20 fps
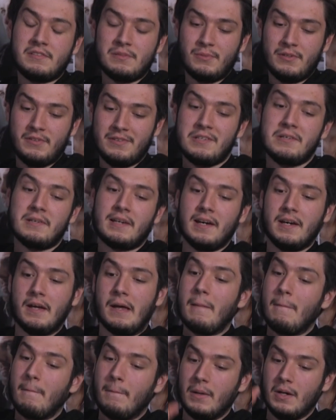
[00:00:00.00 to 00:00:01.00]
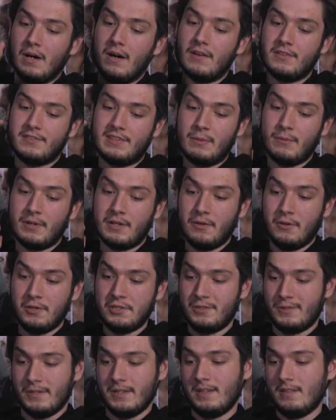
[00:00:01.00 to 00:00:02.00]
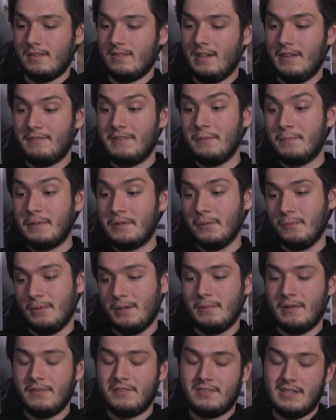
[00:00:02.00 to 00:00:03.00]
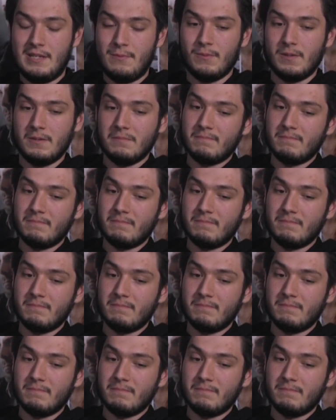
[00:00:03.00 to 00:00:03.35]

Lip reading: never seen one in the UK, but I've seen one in Austria. I've never been on one, but I've seen one.